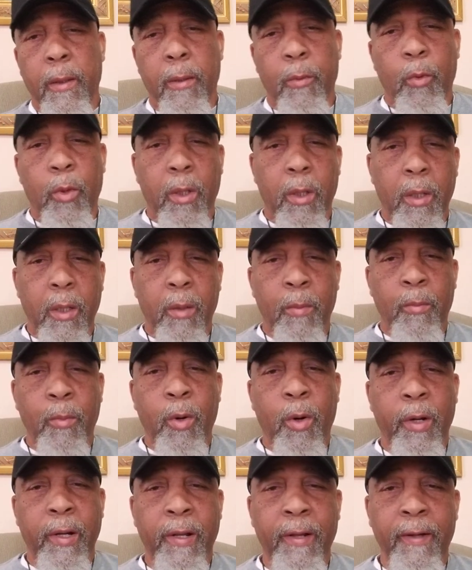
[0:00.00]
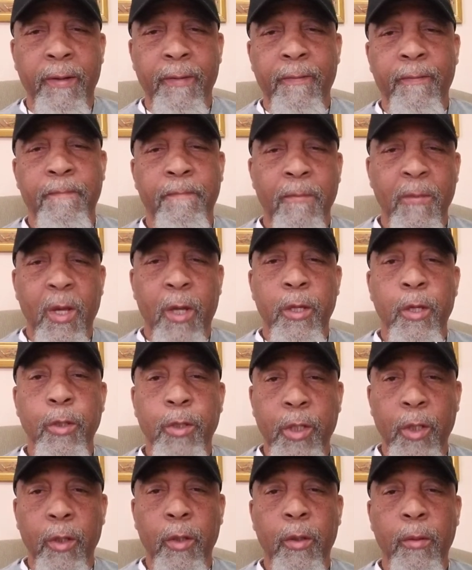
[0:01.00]
Well, good morning,
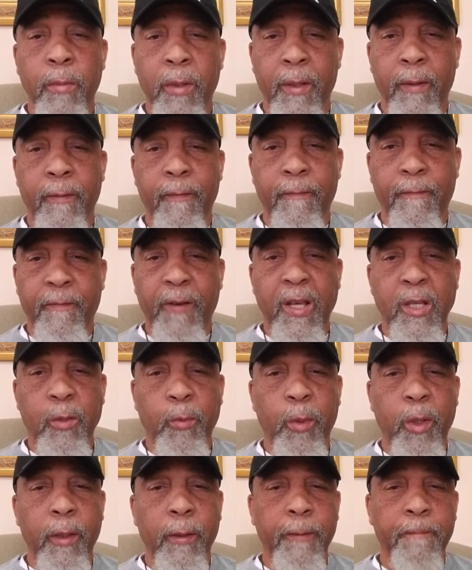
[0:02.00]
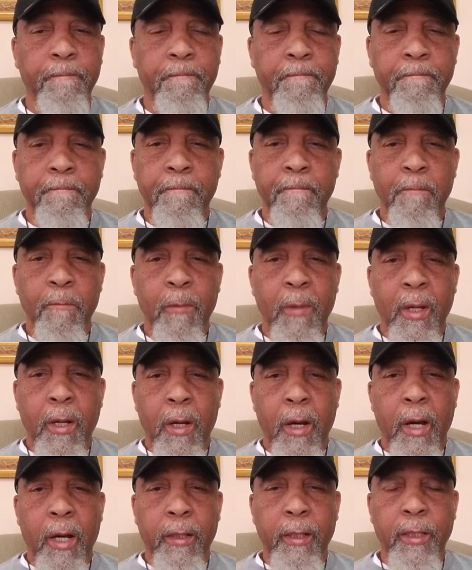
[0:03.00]
YouTube and Facebook.
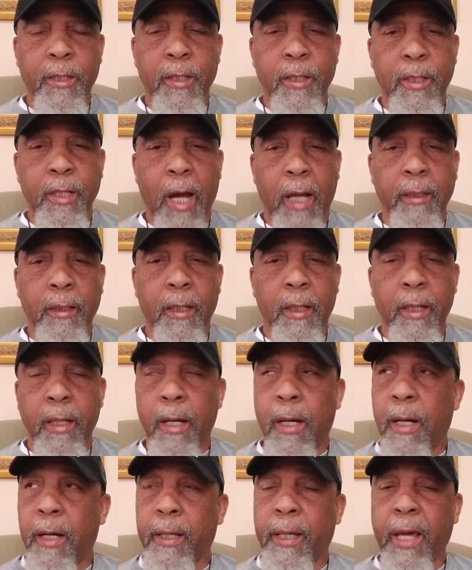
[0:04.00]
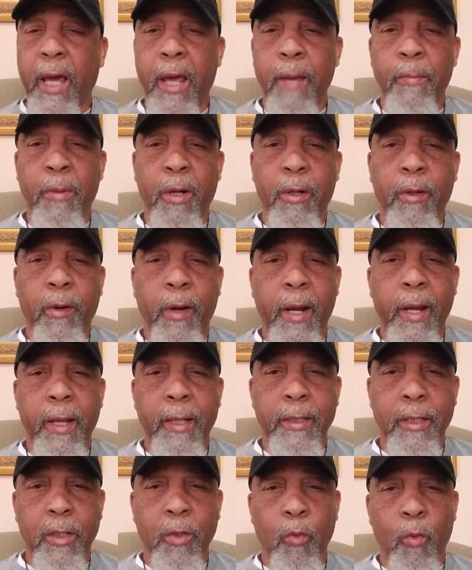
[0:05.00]
This is Dr. Leon K. McCray. I
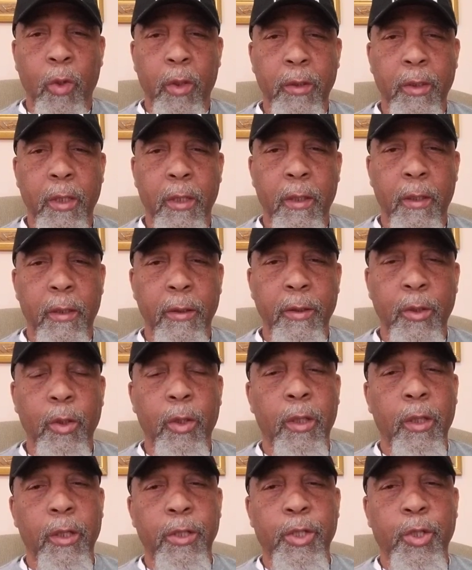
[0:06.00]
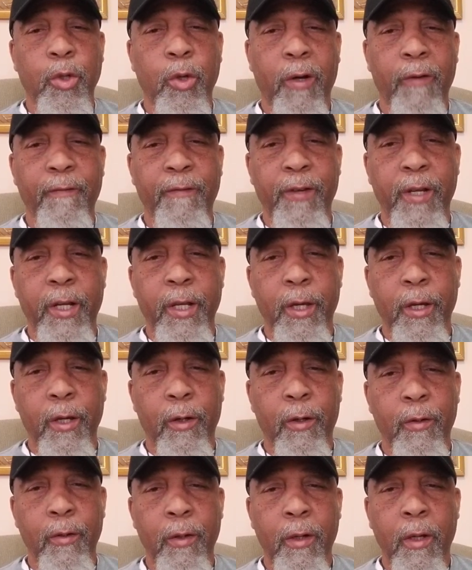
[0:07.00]
just want to do a little short
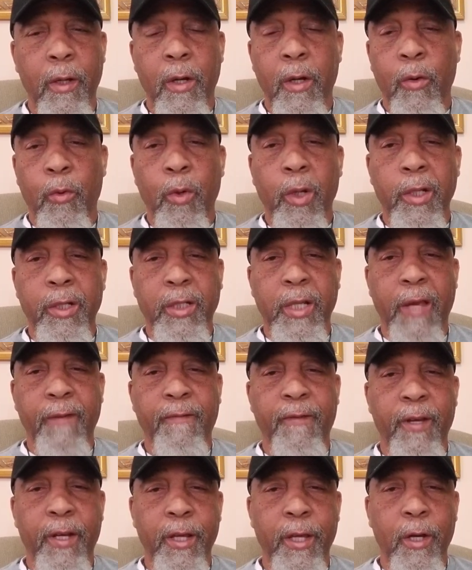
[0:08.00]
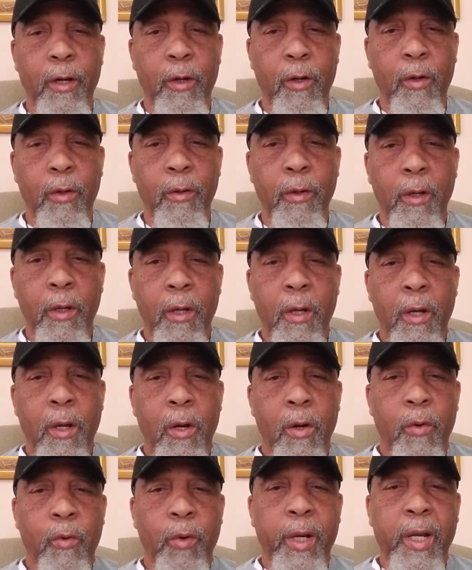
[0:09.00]
video, real estate video
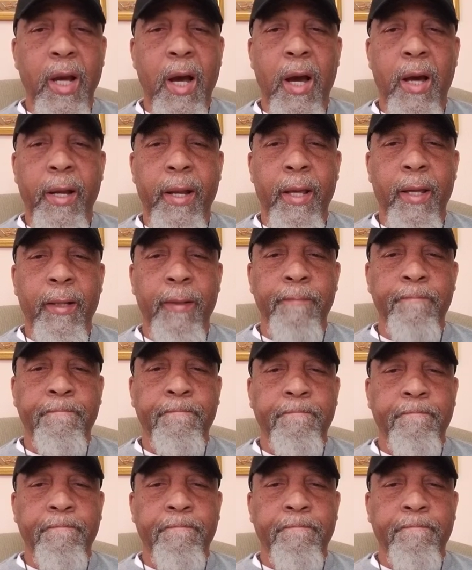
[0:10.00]
regarding,